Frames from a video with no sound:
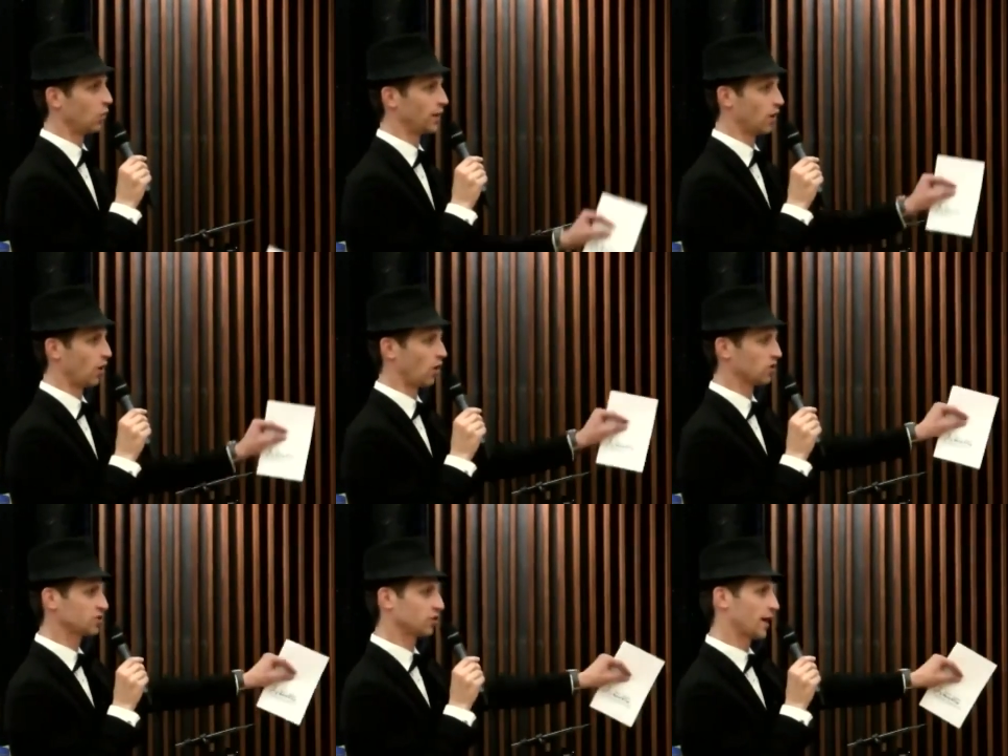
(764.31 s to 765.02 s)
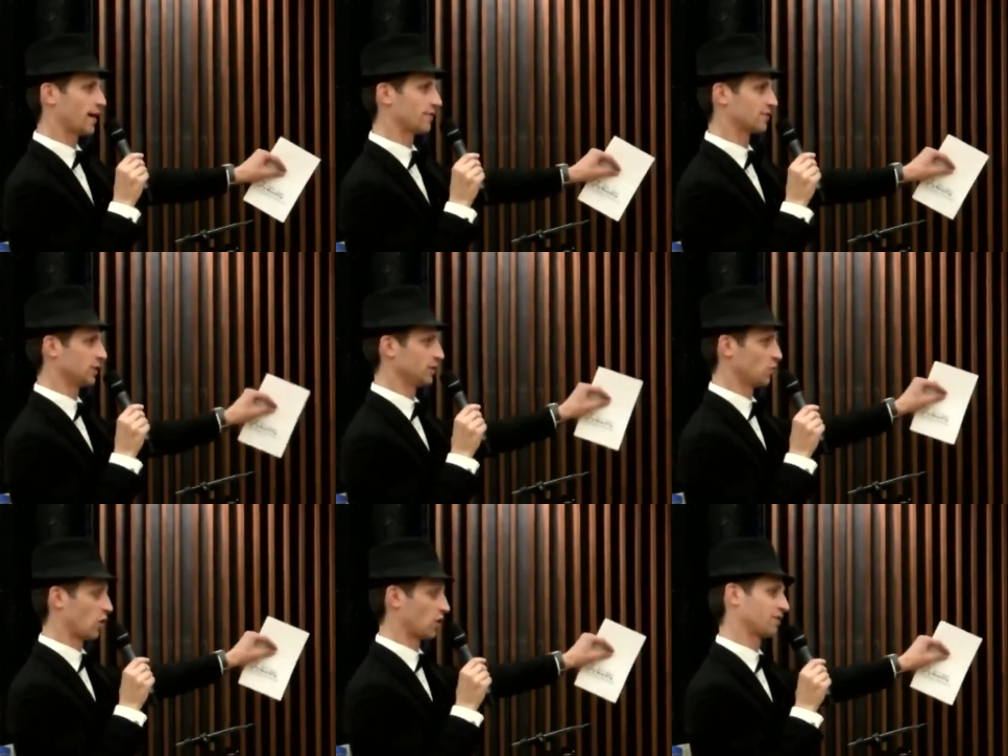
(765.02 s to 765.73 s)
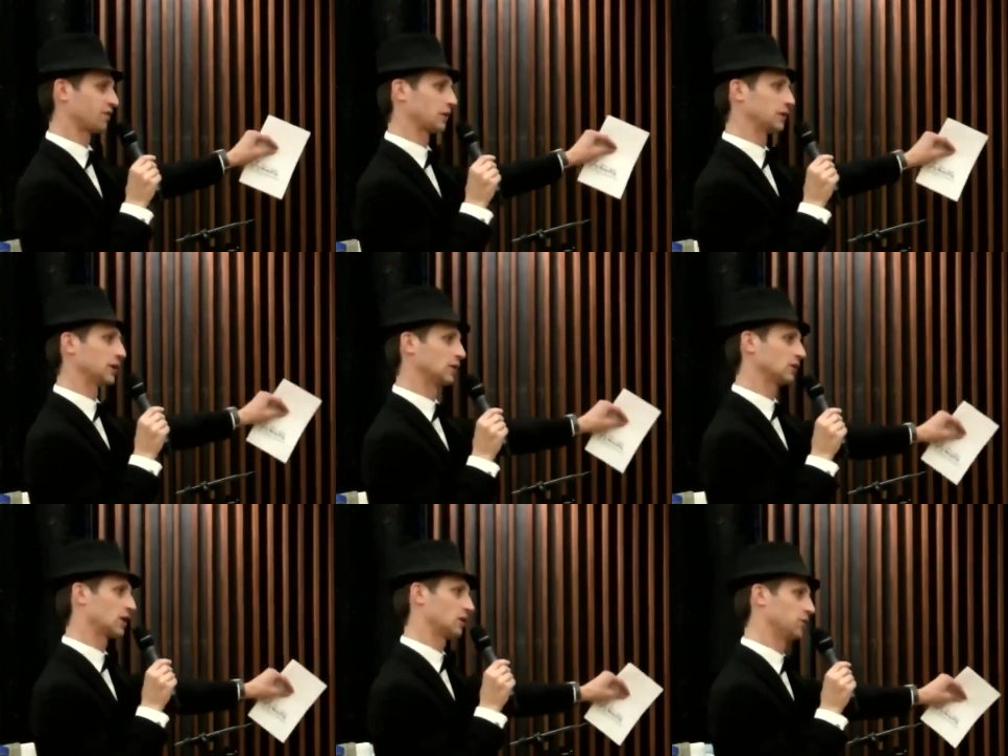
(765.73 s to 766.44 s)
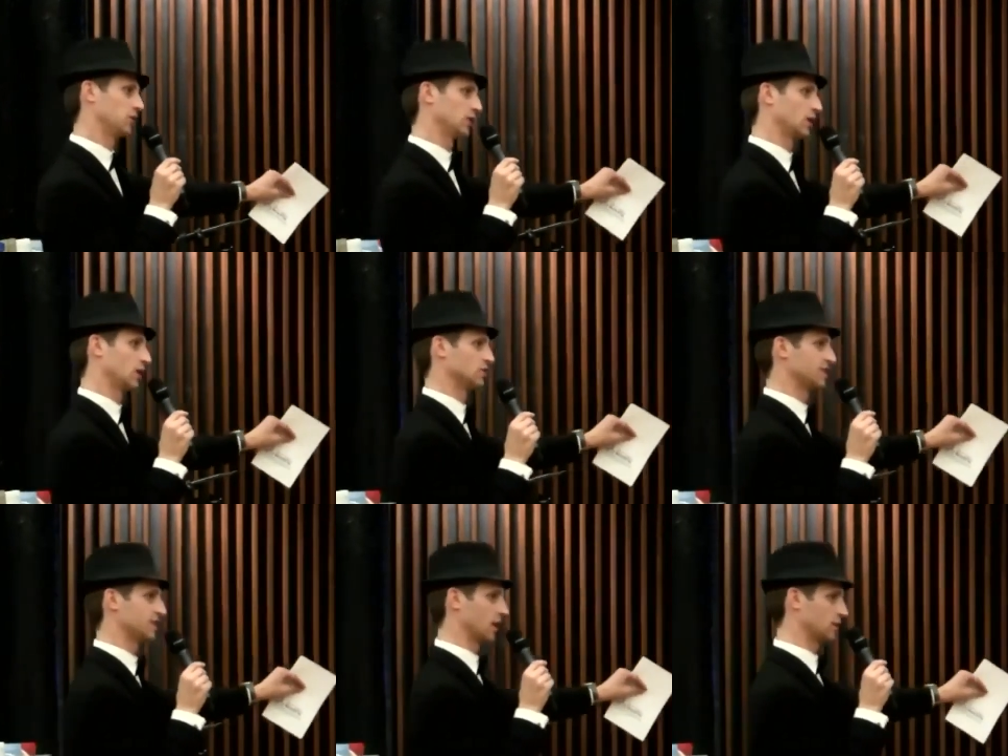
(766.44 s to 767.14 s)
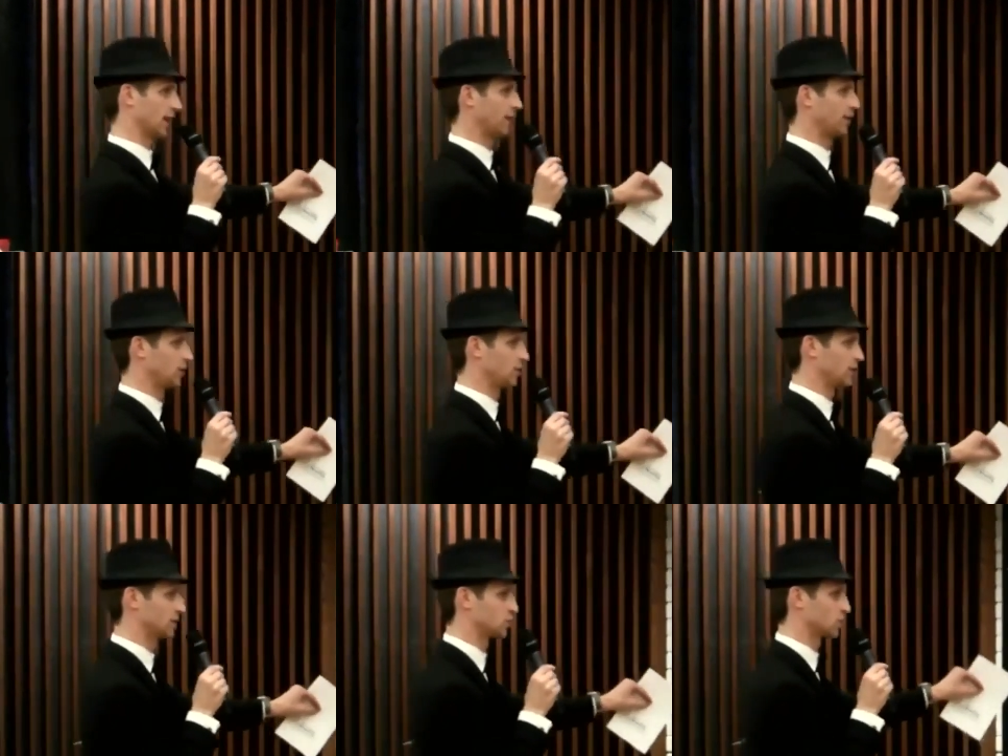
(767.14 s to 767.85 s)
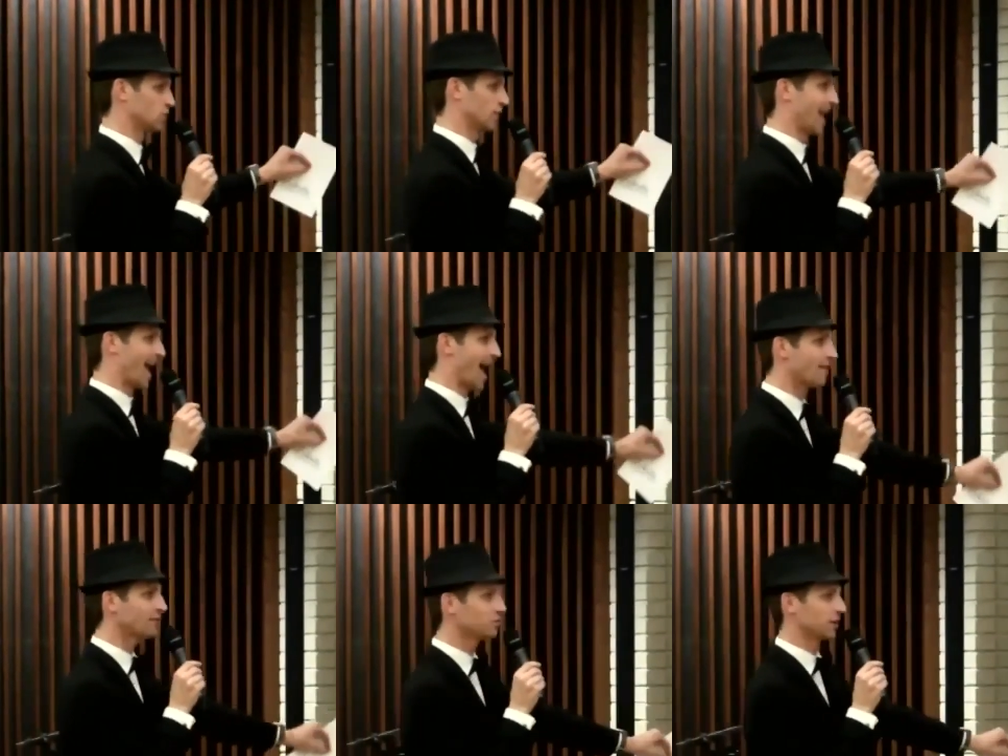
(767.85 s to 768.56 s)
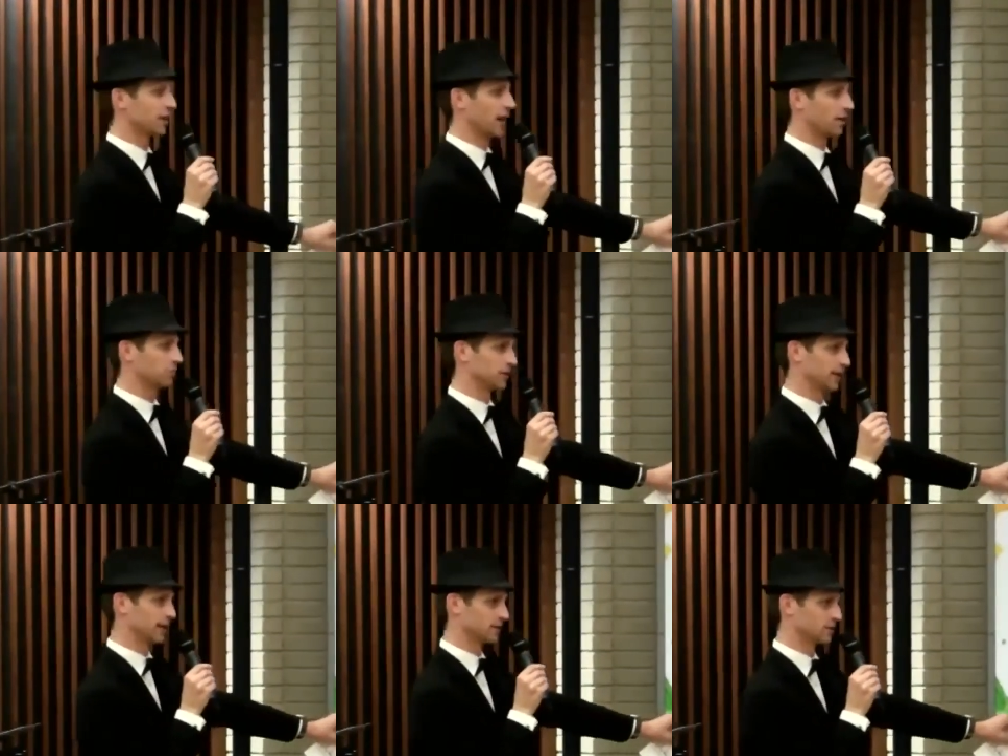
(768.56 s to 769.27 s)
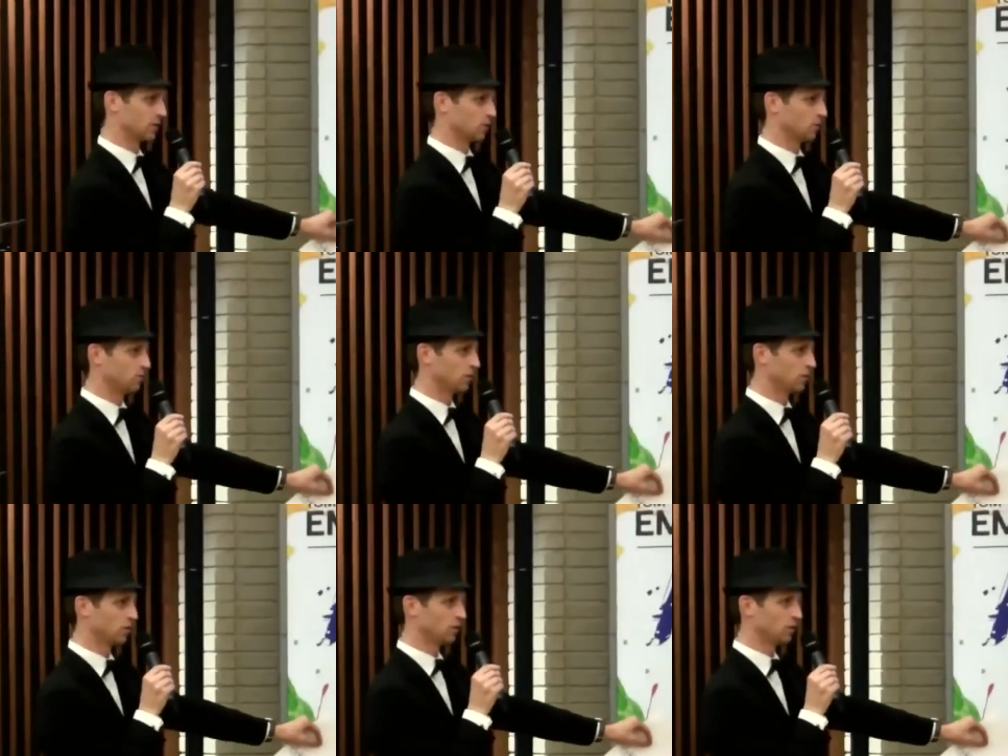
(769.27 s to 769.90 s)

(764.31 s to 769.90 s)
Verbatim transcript: We'd also have clean water for another community called Cerro de Leones, which we haven't been able to get to